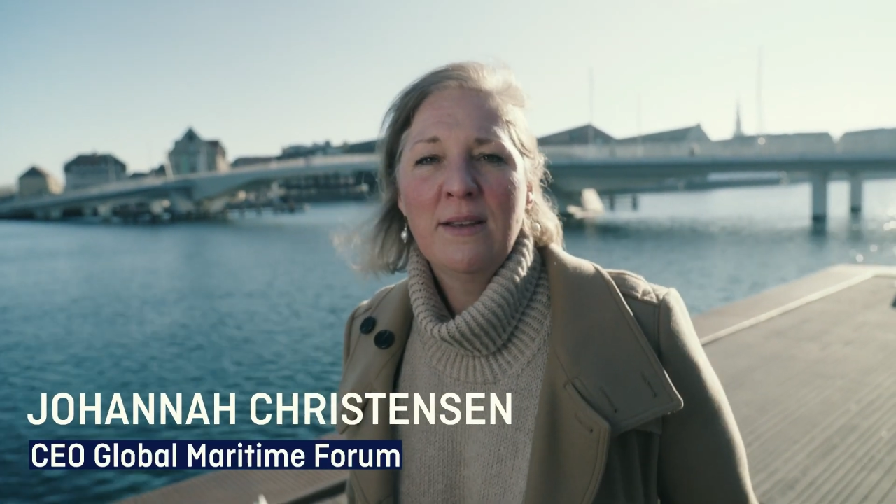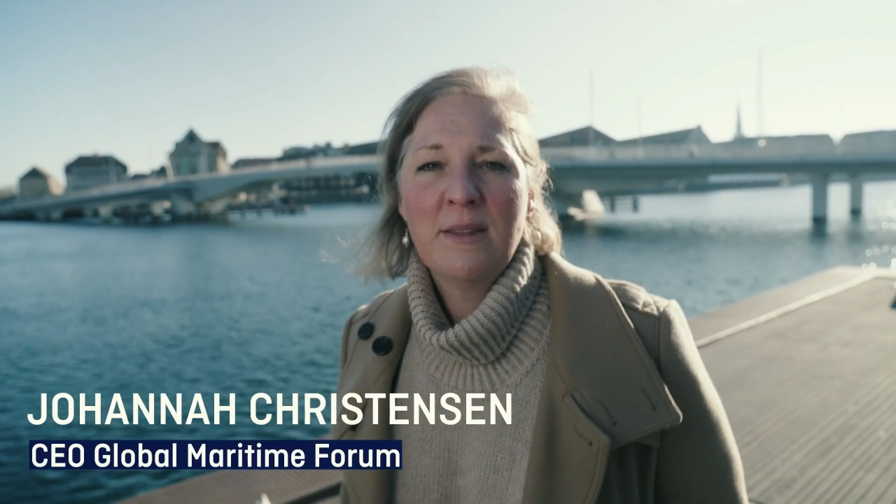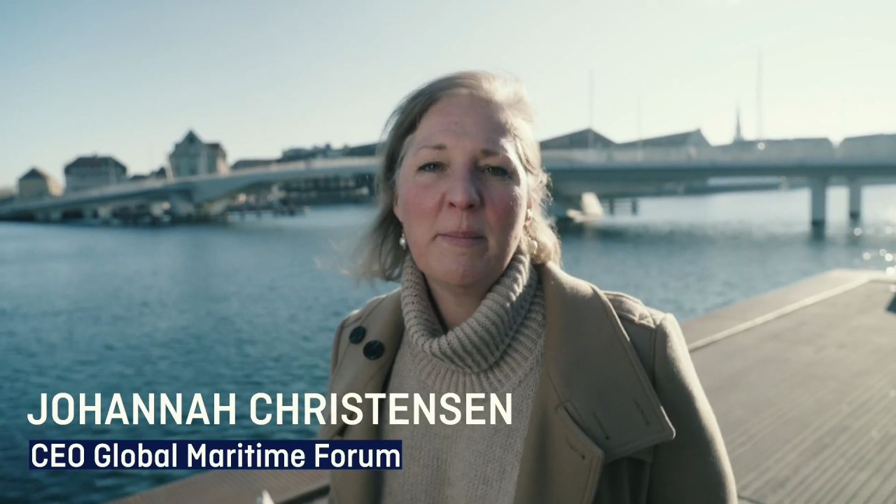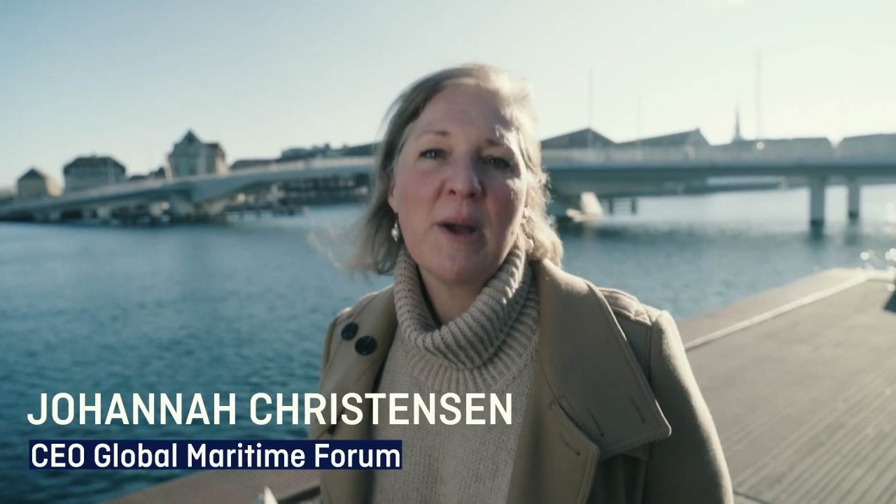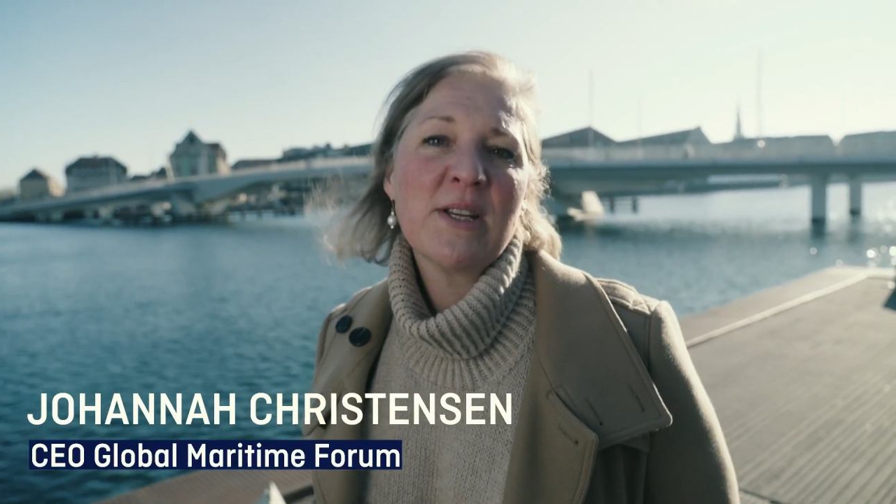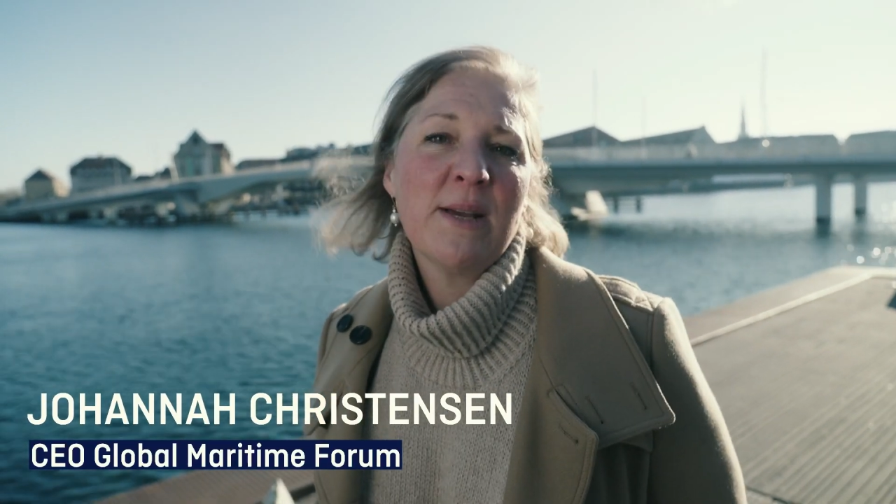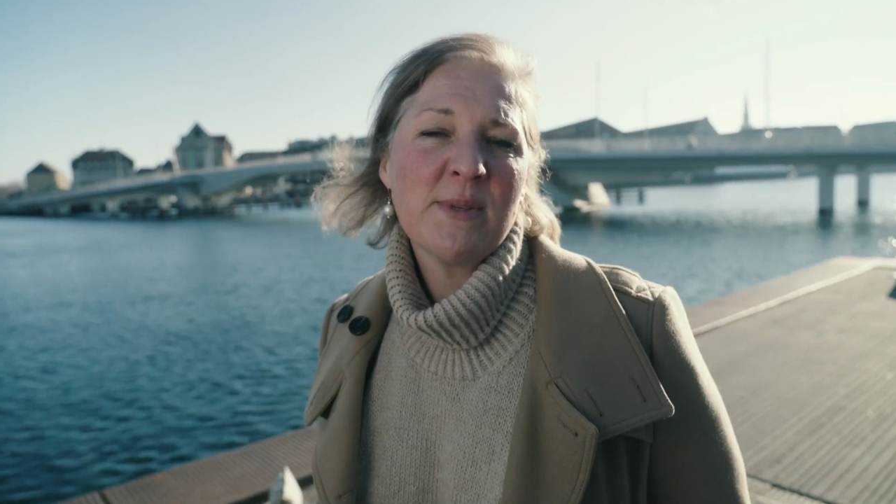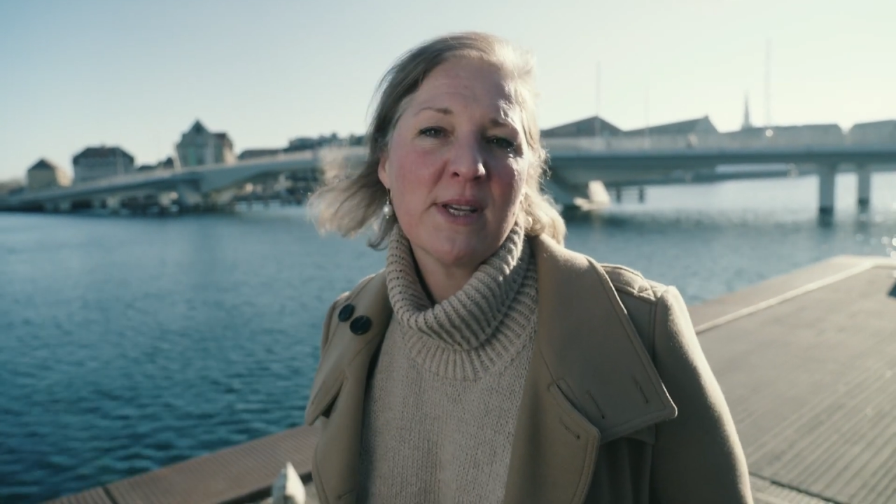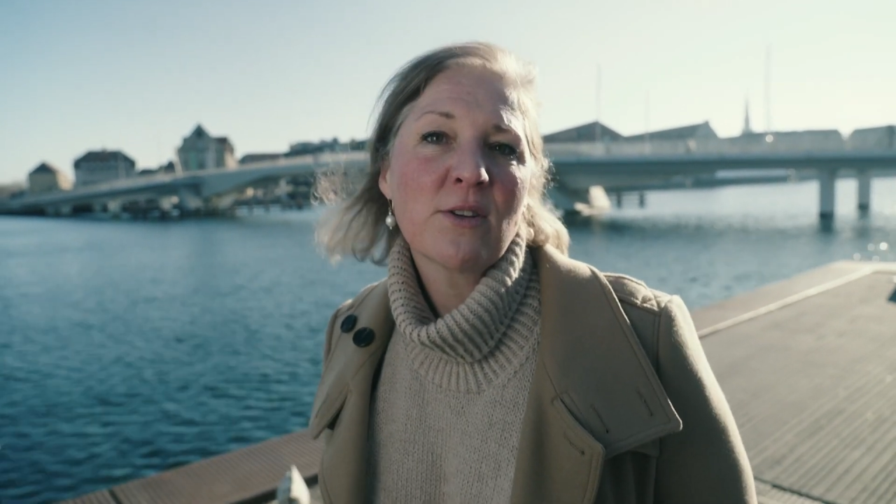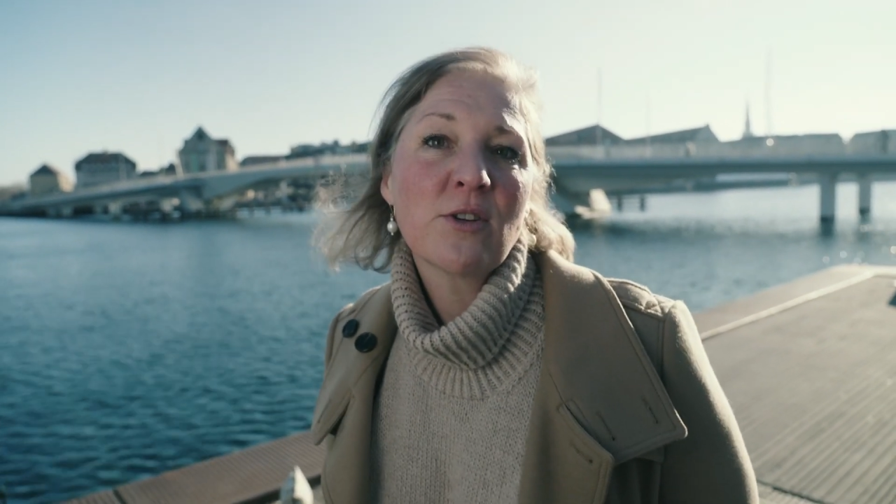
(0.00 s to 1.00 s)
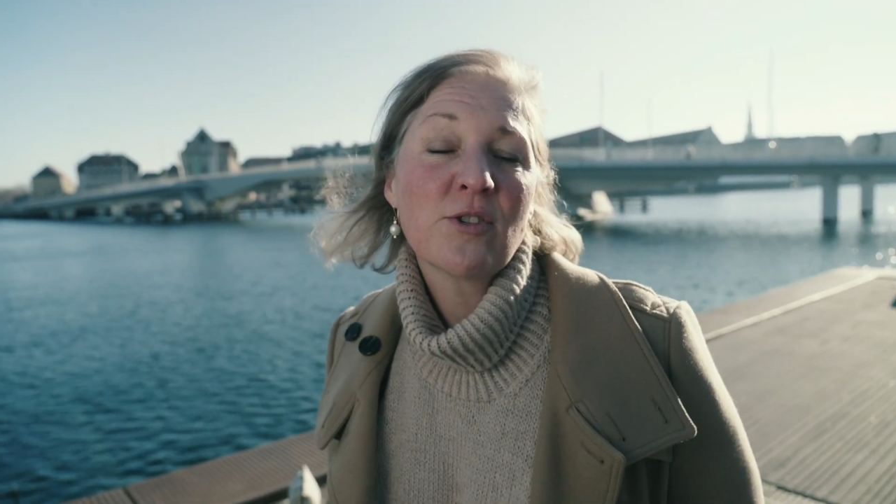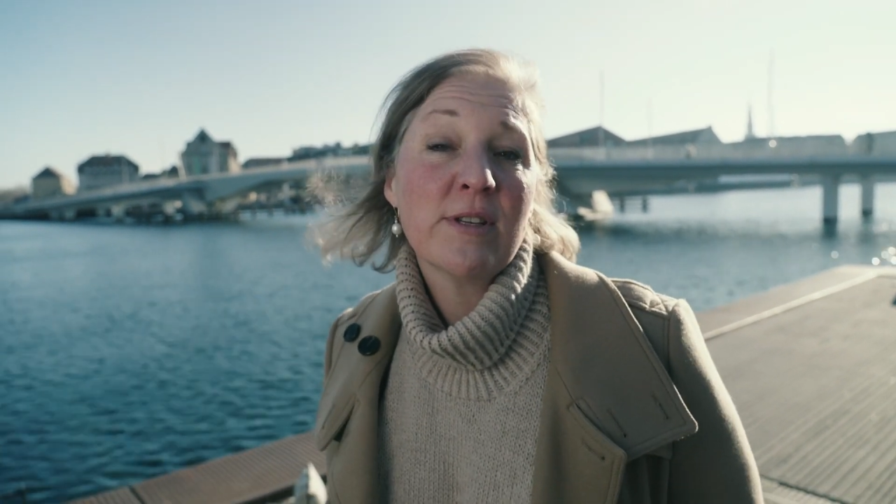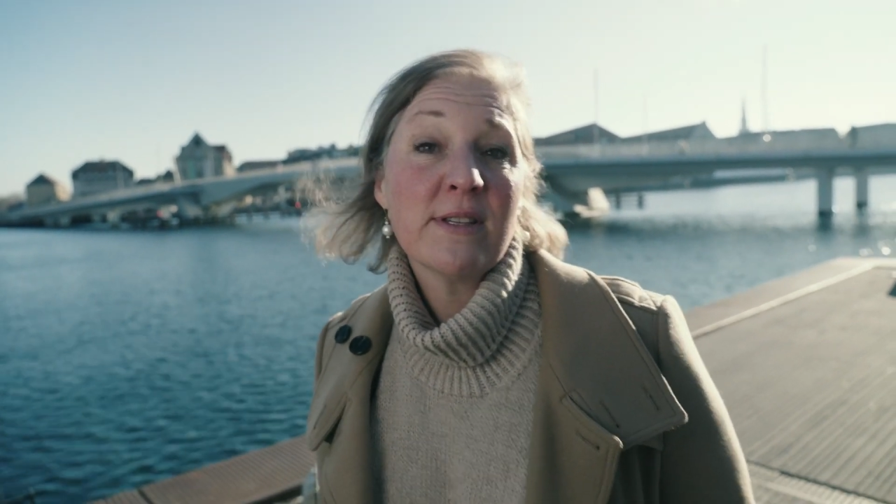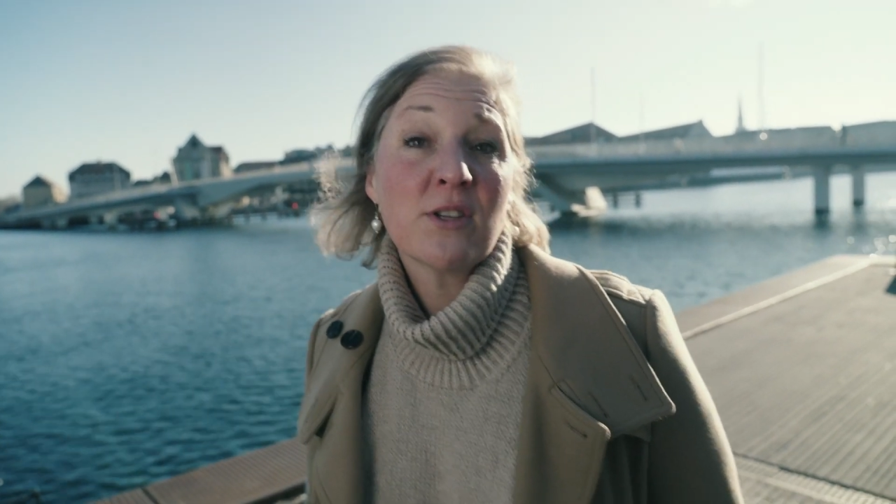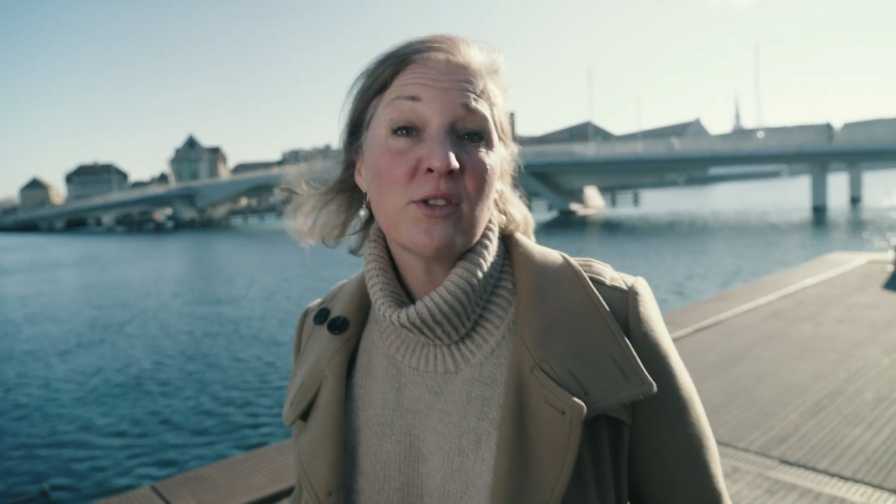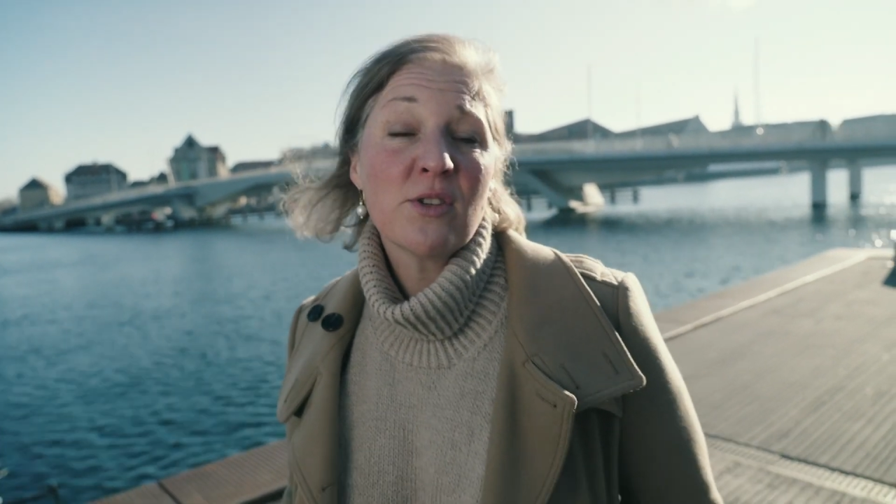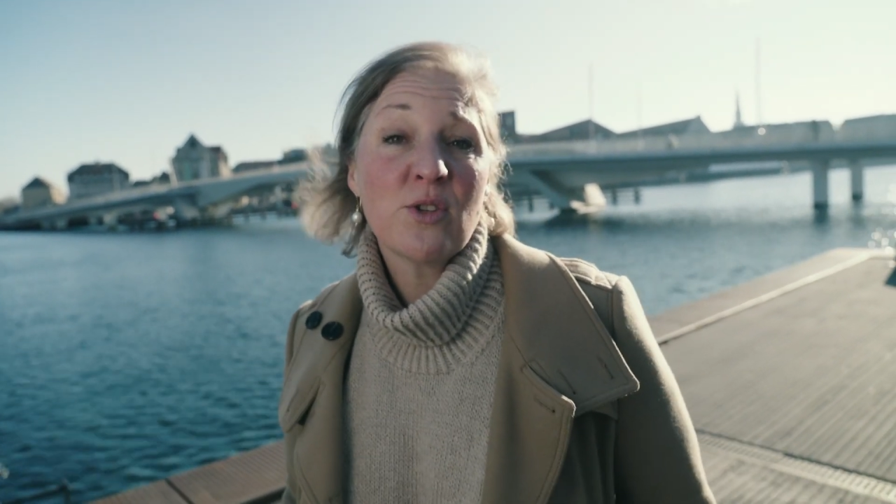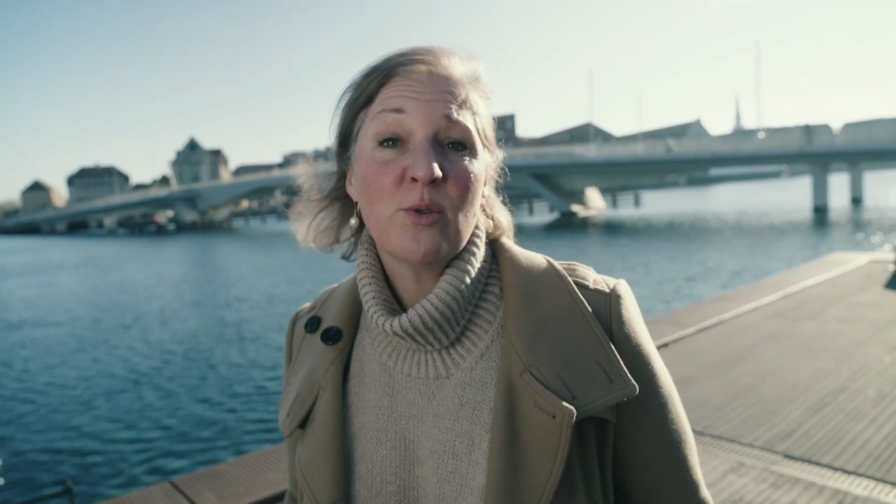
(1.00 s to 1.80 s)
the maritime sector transitions